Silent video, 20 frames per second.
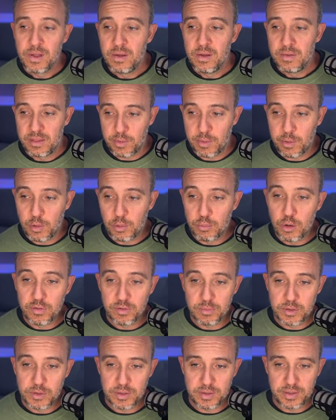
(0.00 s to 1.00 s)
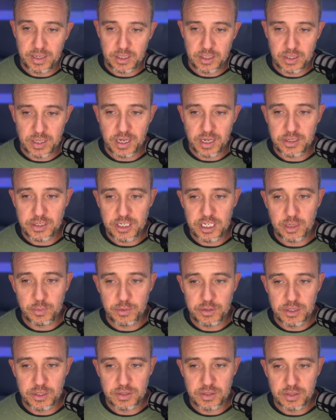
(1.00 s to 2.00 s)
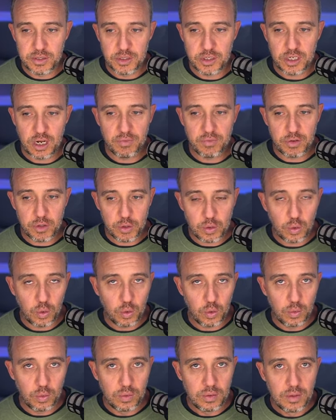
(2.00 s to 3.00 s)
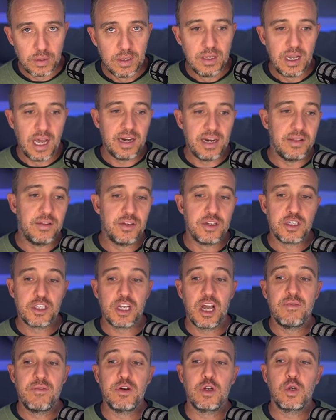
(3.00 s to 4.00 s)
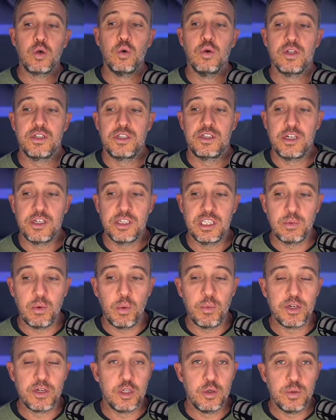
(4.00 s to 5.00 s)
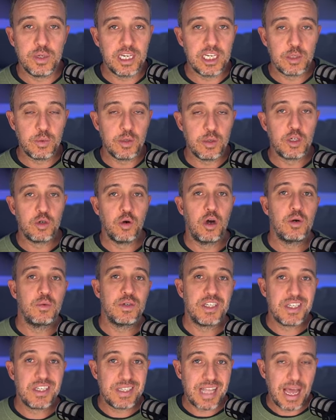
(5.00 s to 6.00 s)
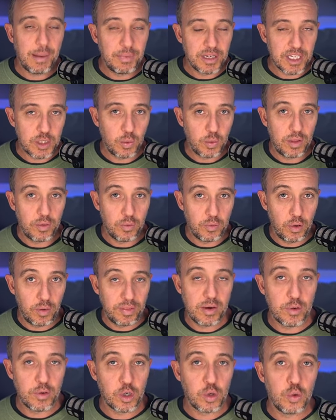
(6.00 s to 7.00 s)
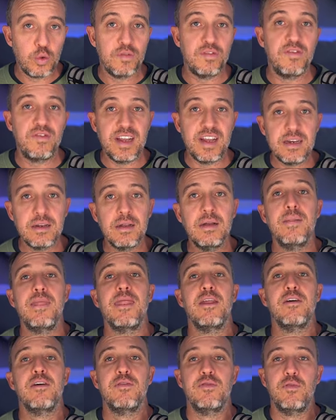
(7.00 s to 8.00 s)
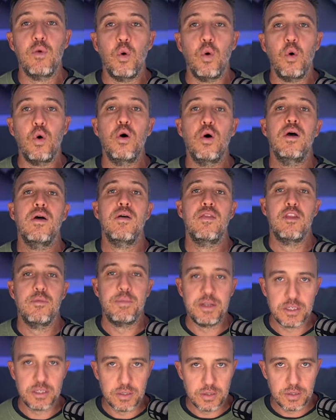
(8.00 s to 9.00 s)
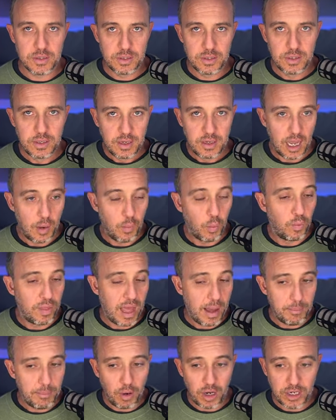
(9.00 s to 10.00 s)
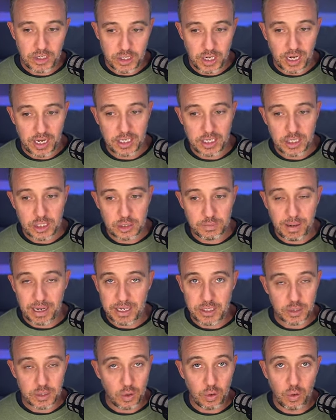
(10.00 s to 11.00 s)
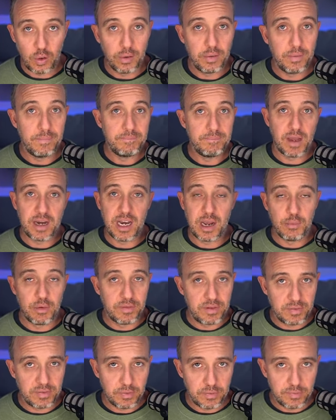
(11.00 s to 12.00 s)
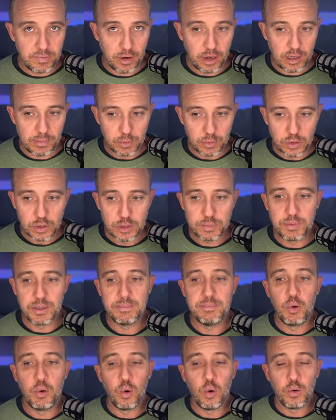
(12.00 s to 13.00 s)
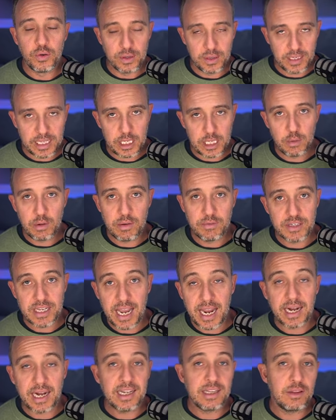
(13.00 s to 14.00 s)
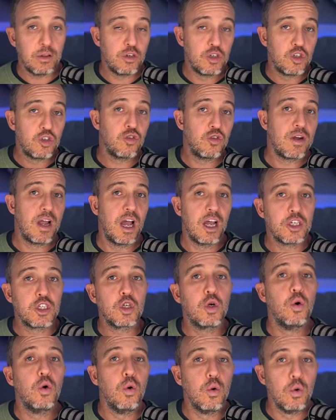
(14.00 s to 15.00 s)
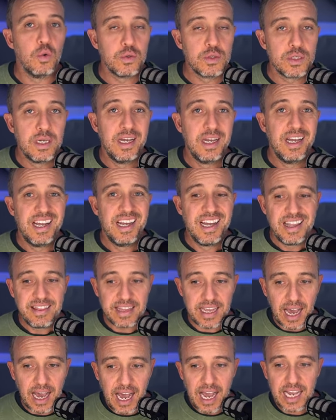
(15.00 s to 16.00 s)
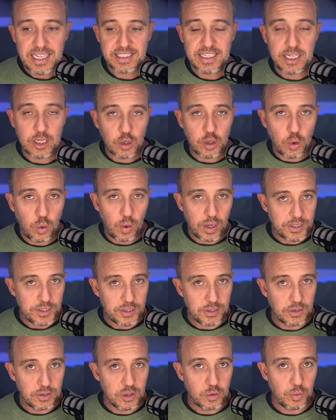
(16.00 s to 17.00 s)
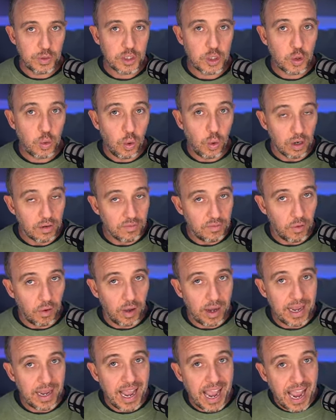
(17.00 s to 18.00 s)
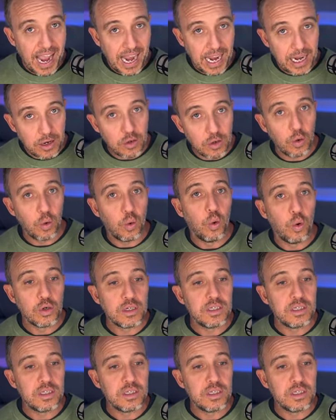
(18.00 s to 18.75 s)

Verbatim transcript: then we'll move them to the next stage here, which is the discovery call. And in the discovery call, essentially what we're doing is we're trying to establish whether or not they're a good fit for the business. And well, that might change based on a number of different variables. But importantly, whoever's handling those triage calls, they're asking questions which qualify and or